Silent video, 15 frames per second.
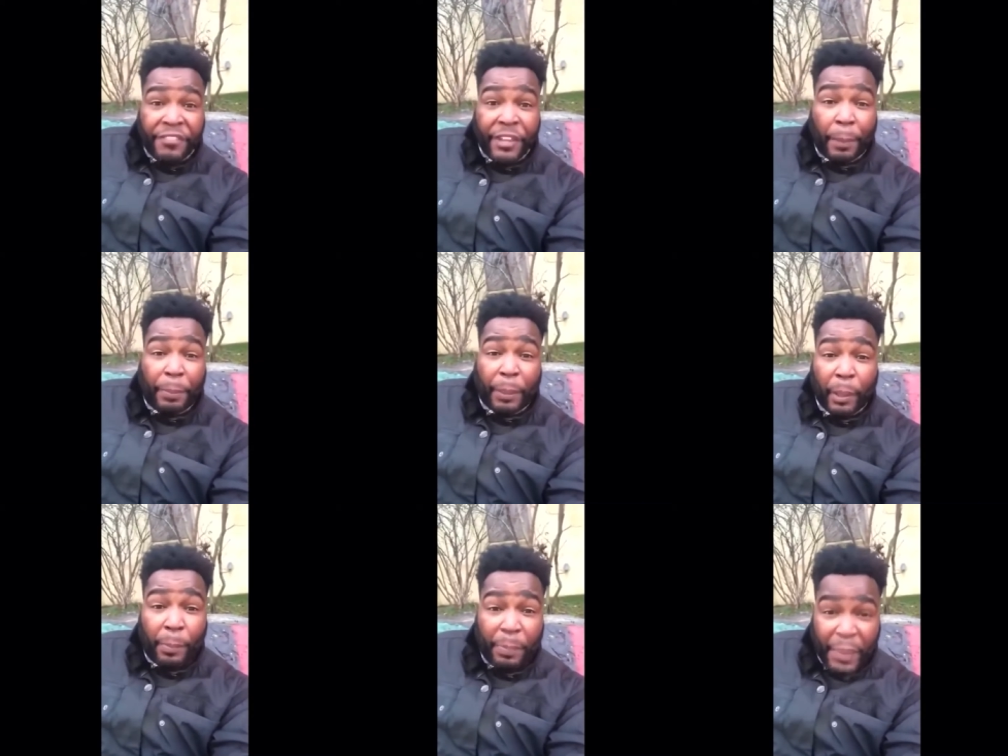The
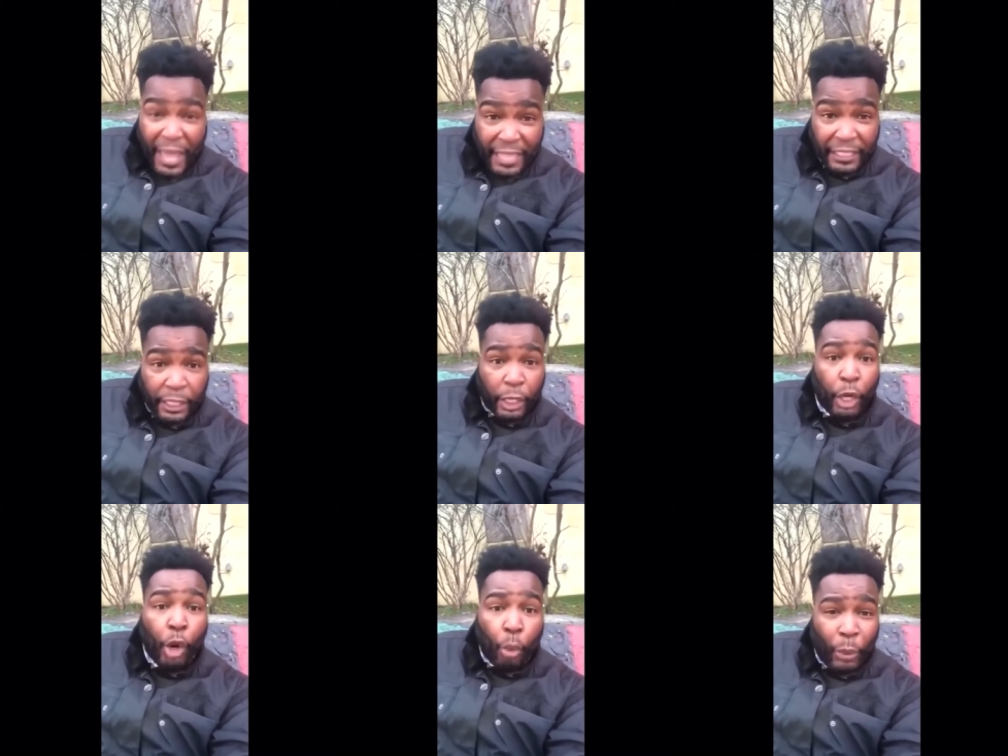
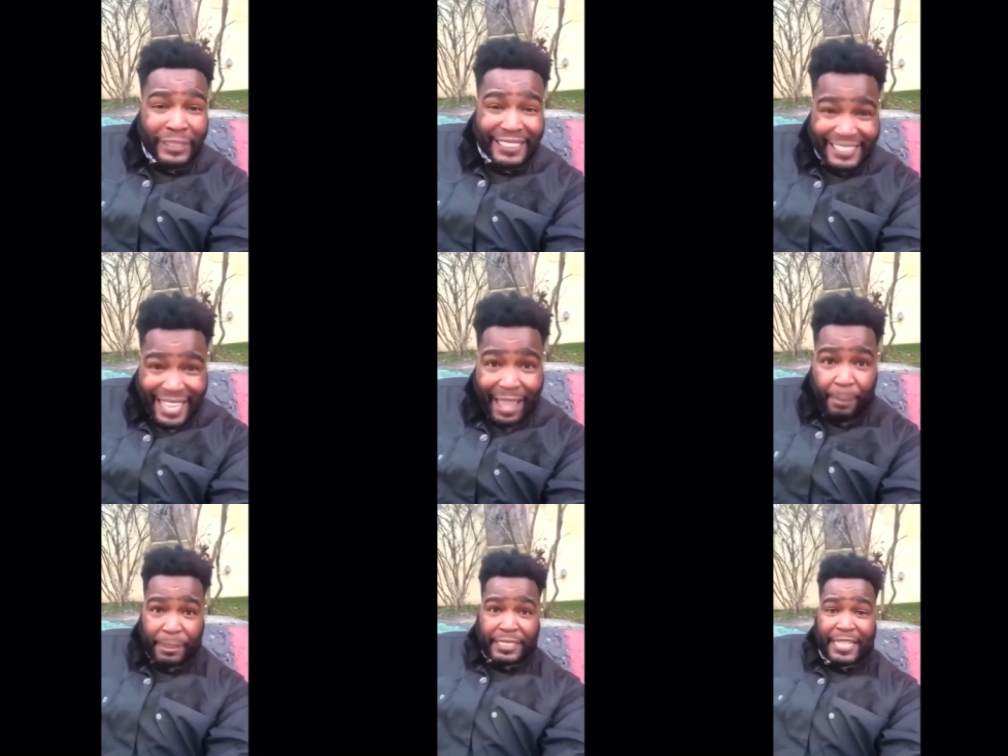propeller was
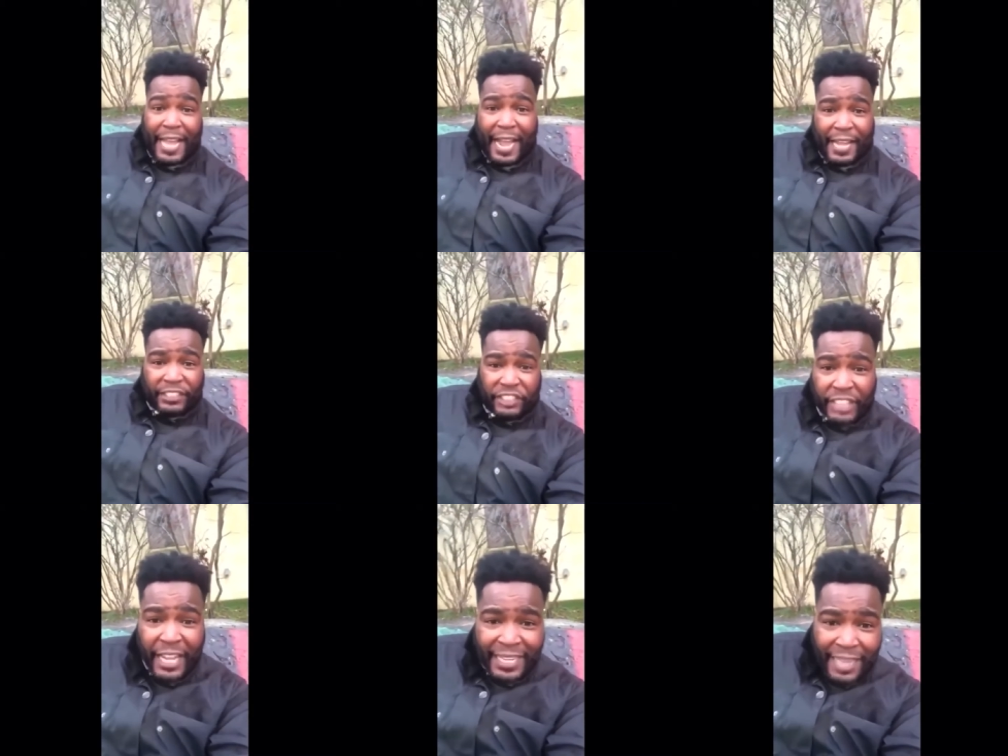
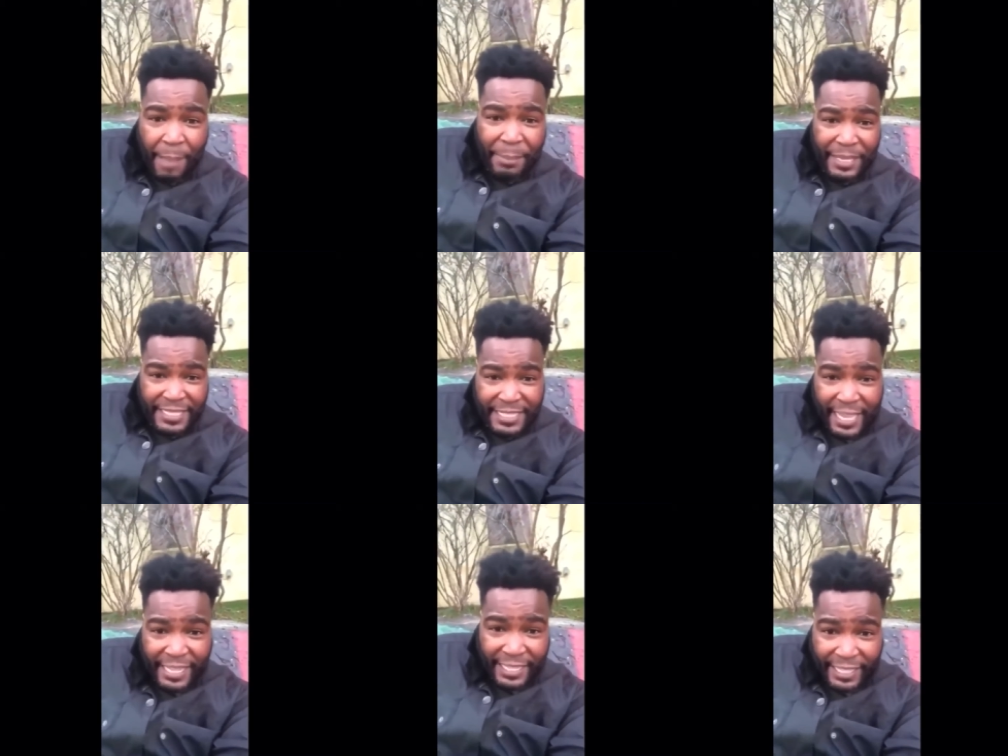sabotaged. Let me
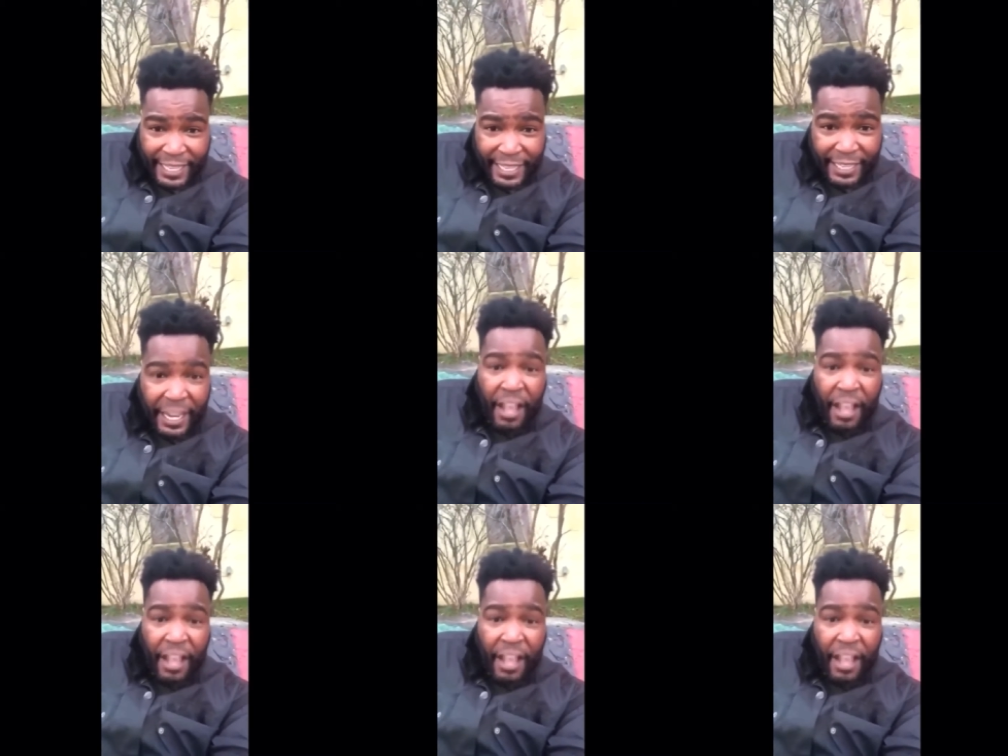say it again.